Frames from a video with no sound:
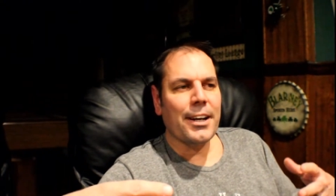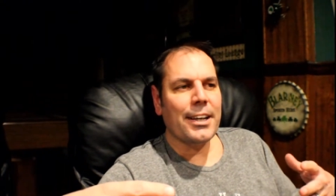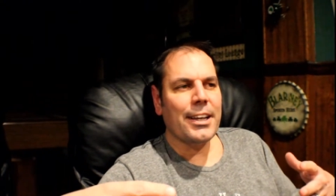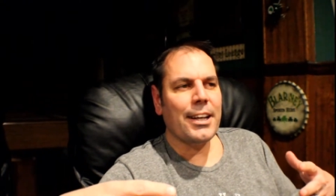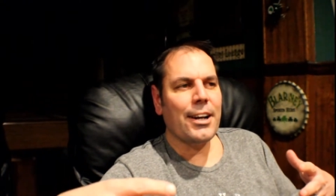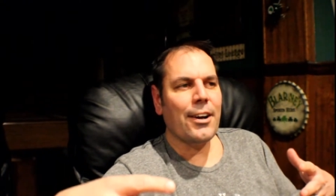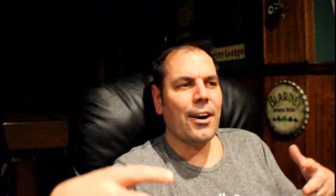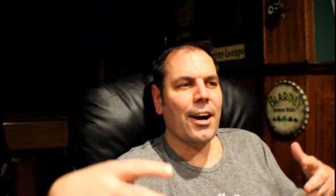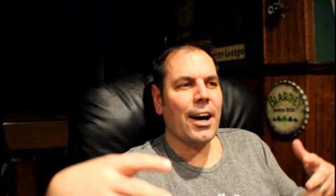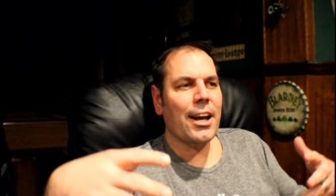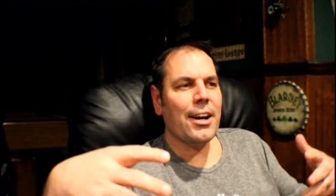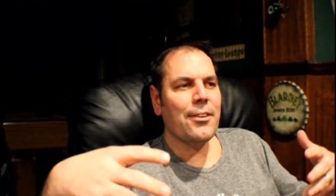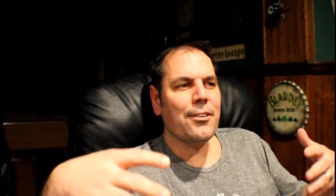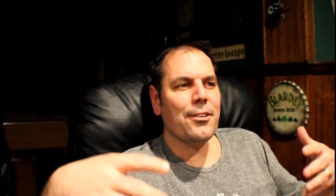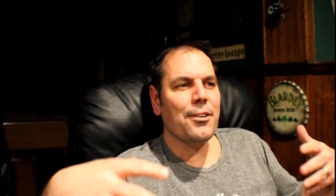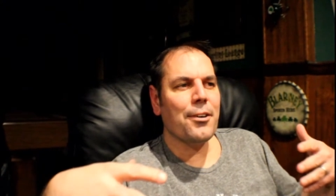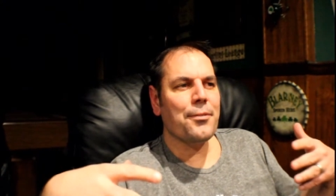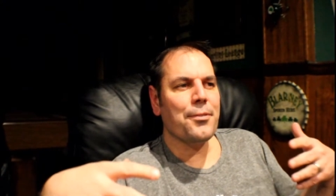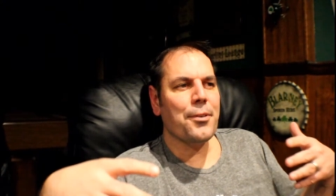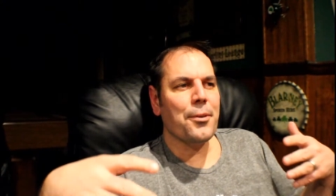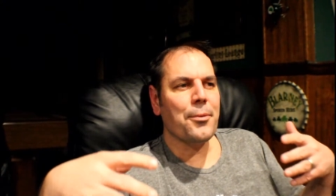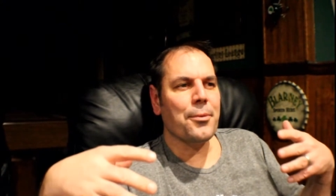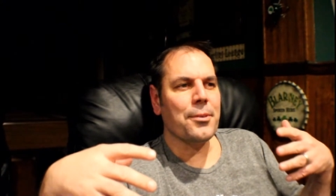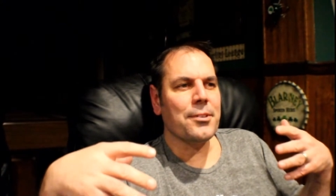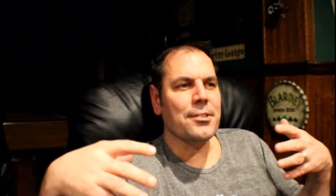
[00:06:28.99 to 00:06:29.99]
you know, I don't know
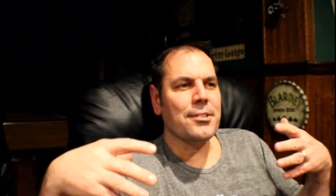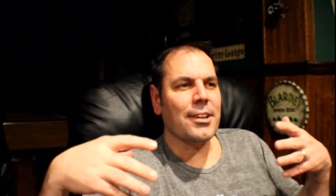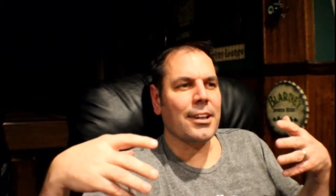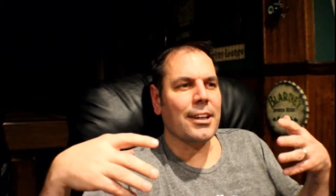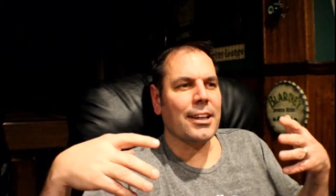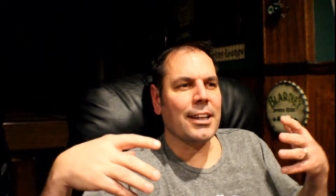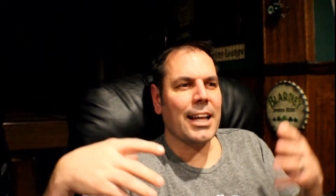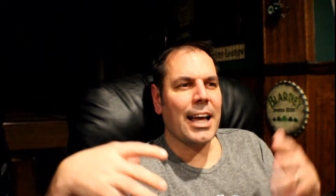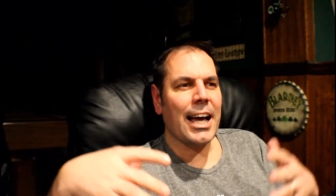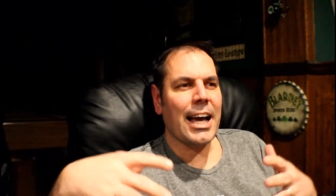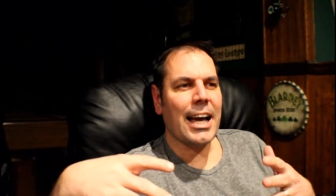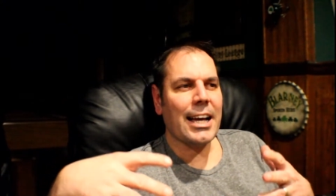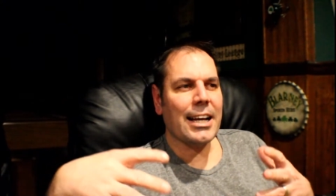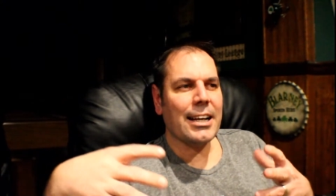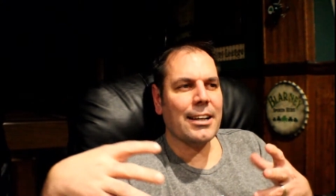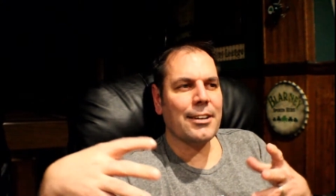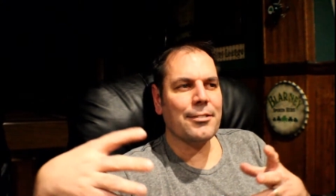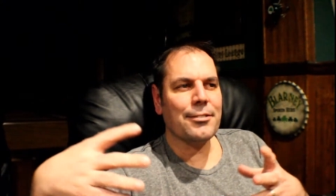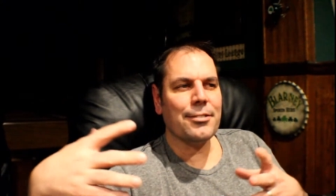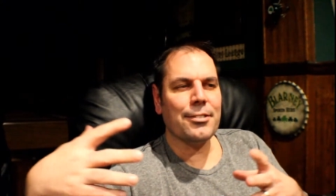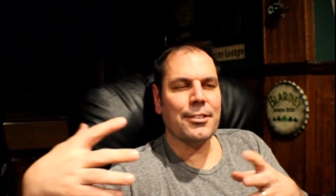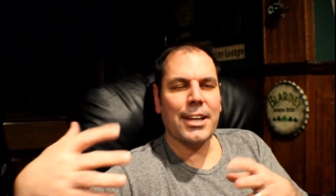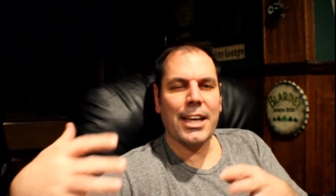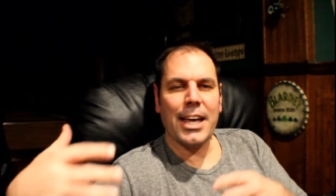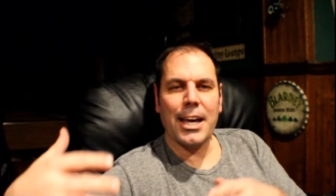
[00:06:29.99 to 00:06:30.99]
if it was a lack
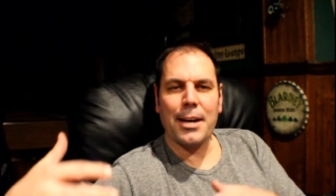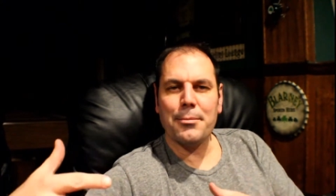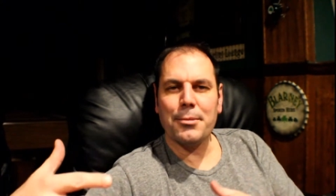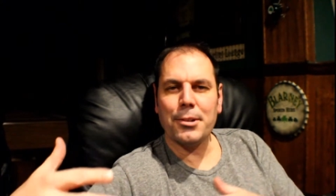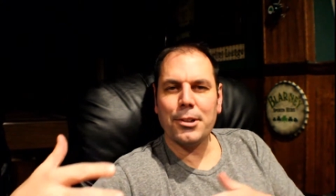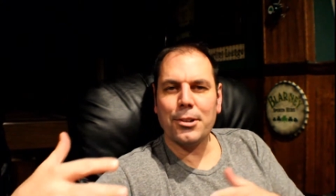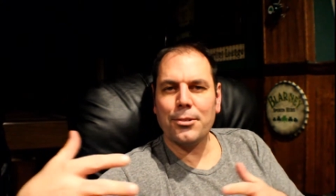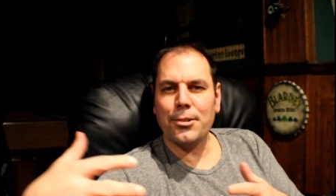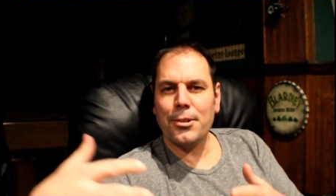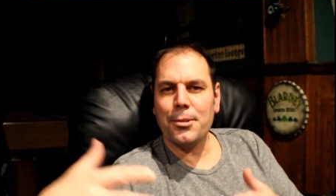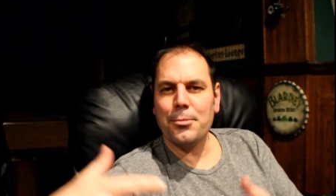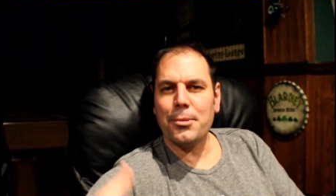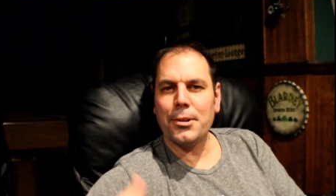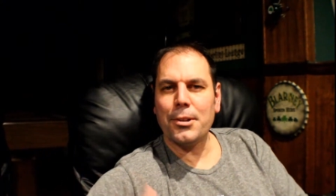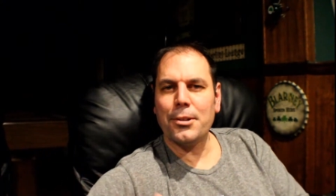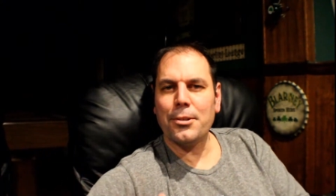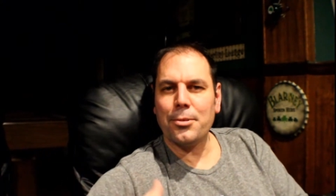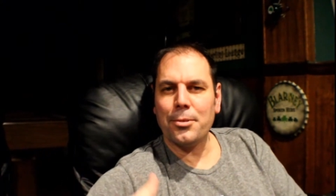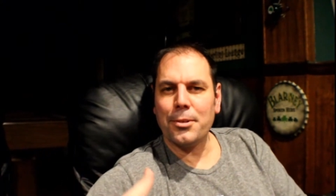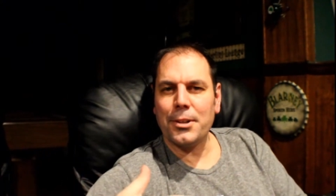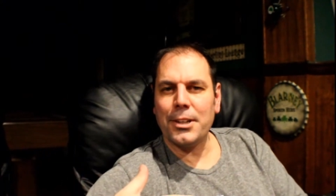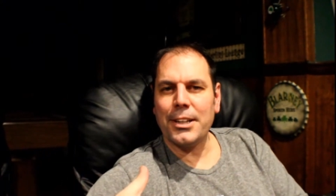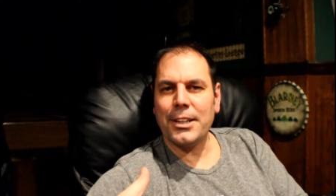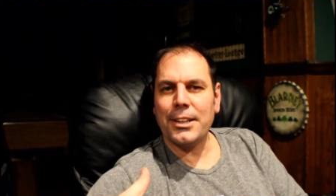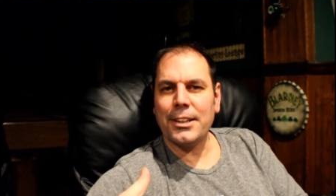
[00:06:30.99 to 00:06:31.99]
of chemistry
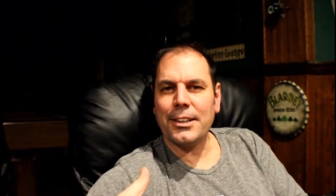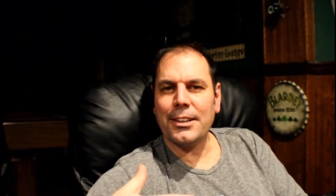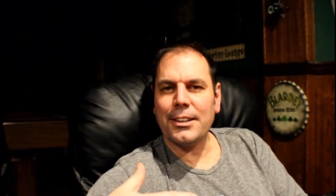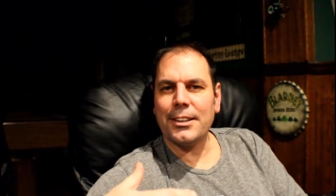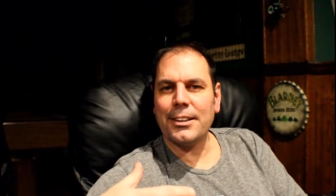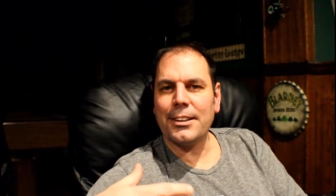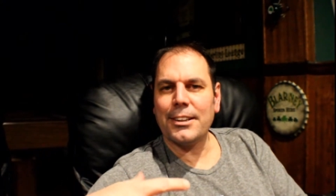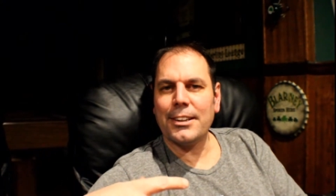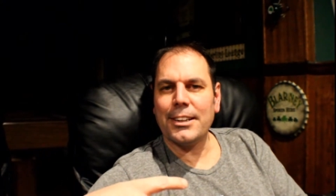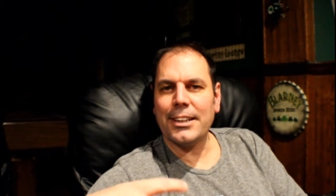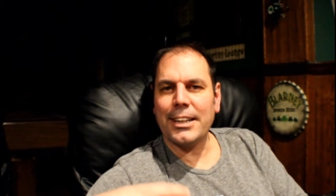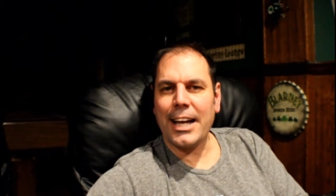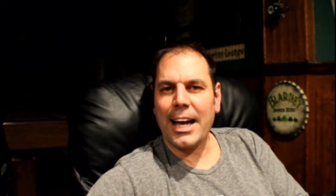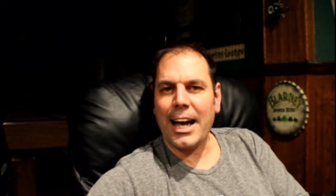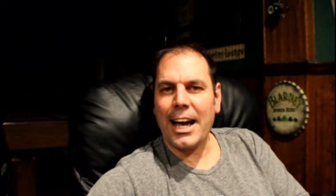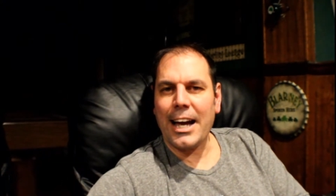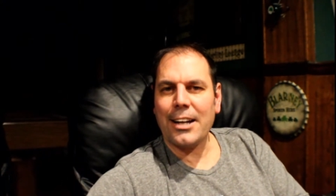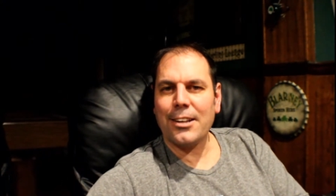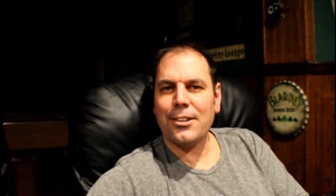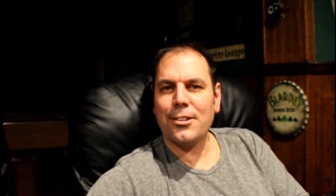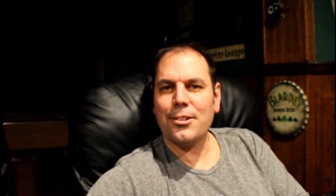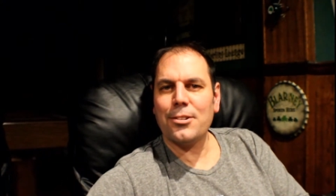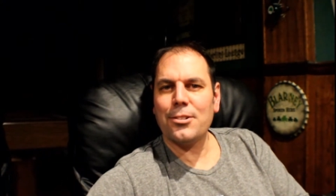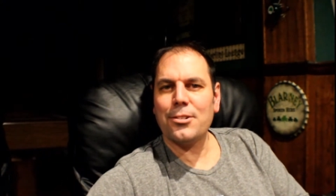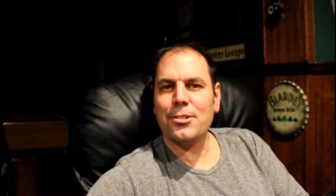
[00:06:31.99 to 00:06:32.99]
between the
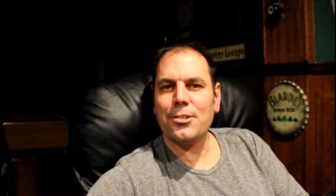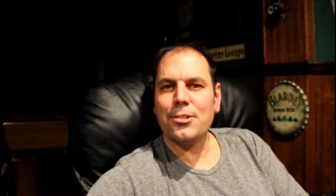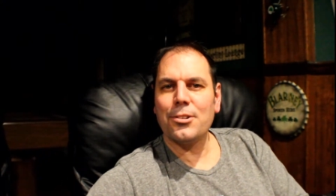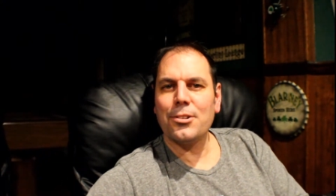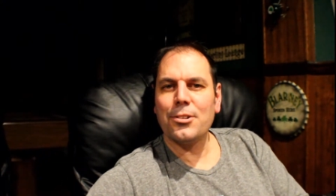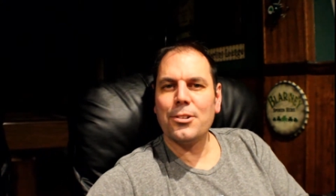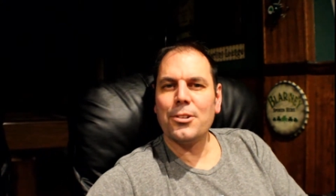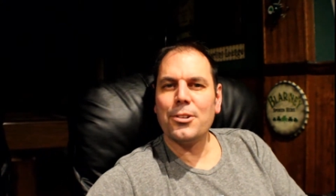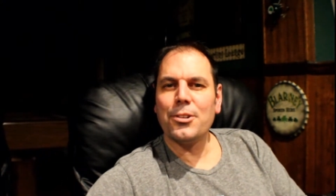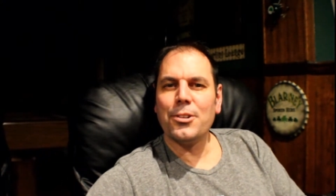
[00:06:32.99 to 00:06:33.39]
actors,